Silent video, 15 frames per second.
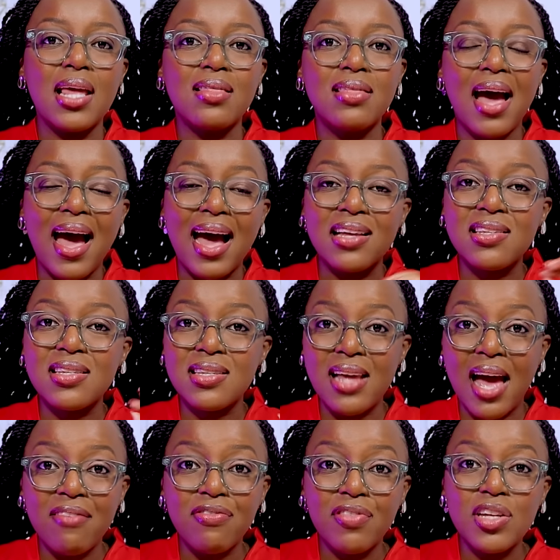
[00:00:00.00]
either a
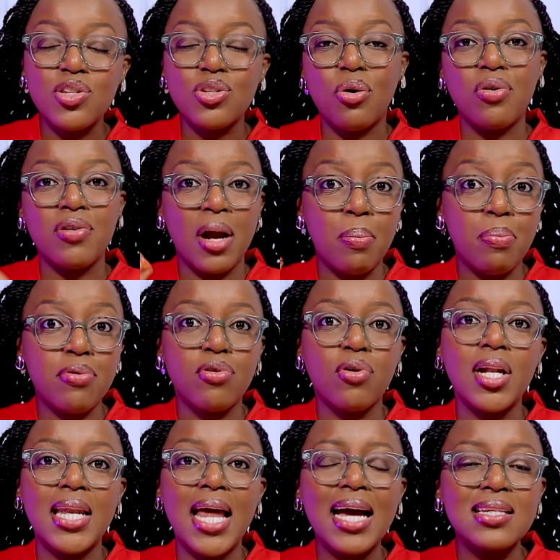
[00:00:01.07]
service or a
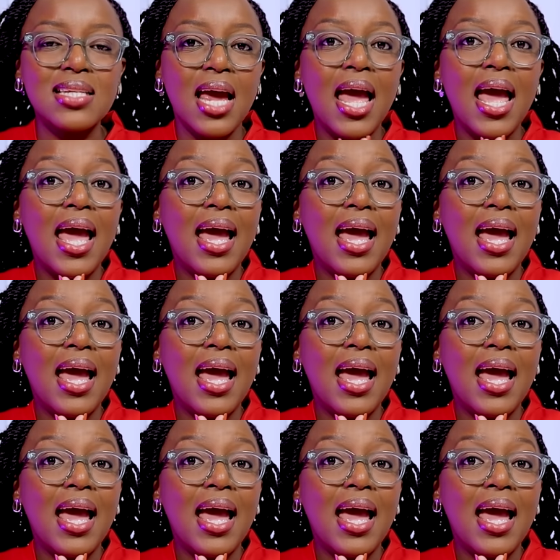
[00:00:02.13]
product,